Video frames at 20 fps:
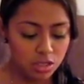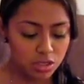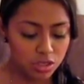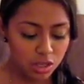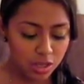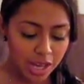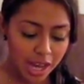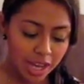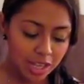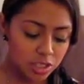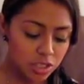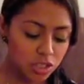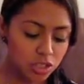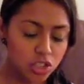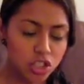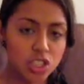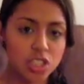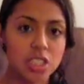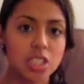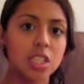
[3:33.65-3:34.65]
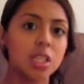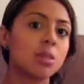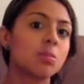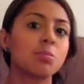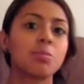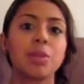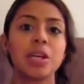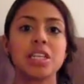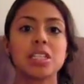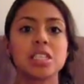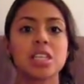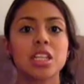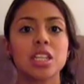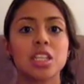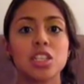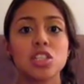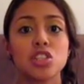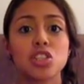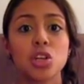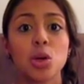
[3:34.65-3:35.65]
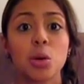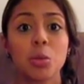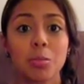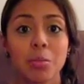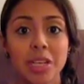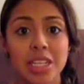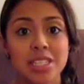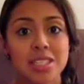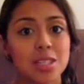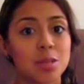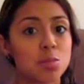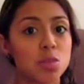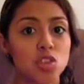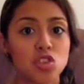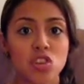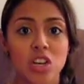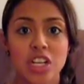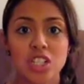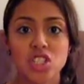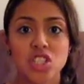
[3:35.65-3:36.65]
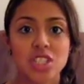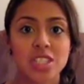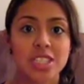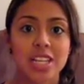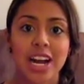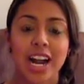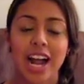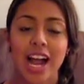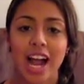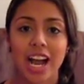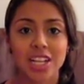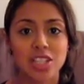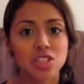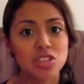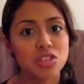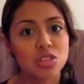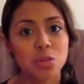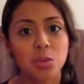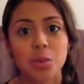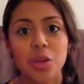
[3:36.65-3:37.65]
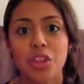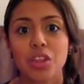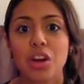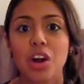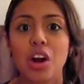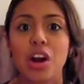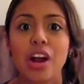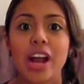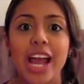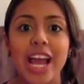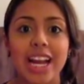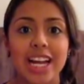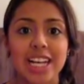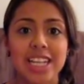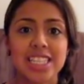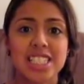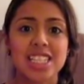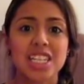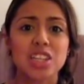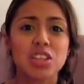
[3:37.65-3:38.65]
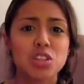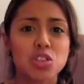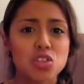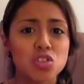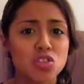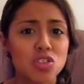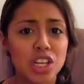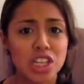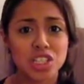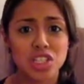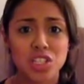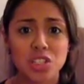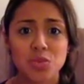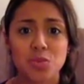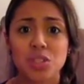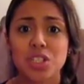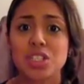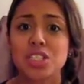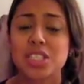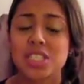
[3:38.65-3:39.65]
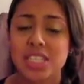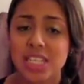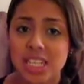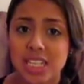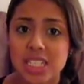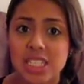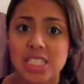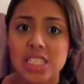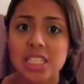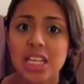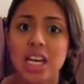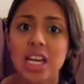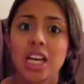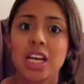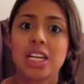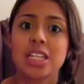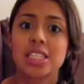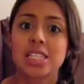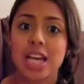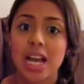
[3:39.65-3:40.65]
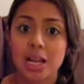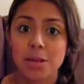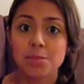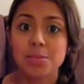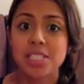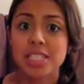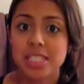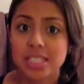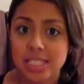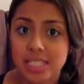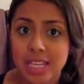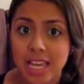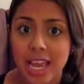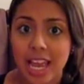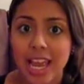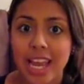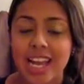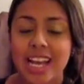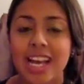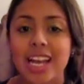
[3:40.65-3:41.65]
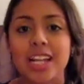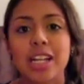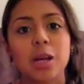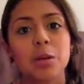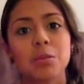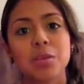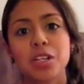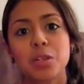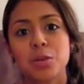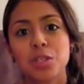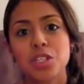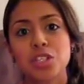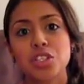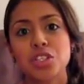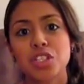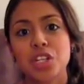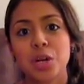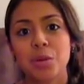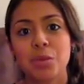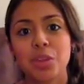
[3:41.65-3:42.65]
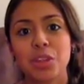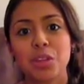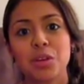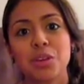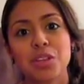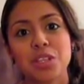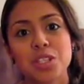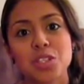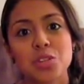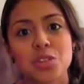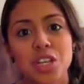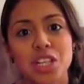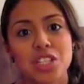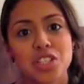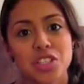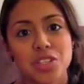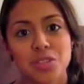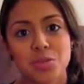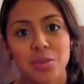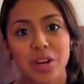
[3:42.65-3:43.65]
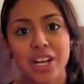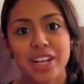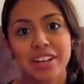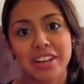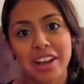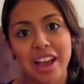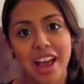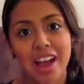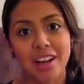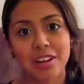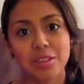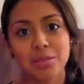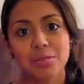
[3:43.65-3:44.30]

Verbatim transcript: so yeah, so she basically showed me some stretches that I had to do with her and I did those stretches for six times a day and I'm going to share with you the stretches right now.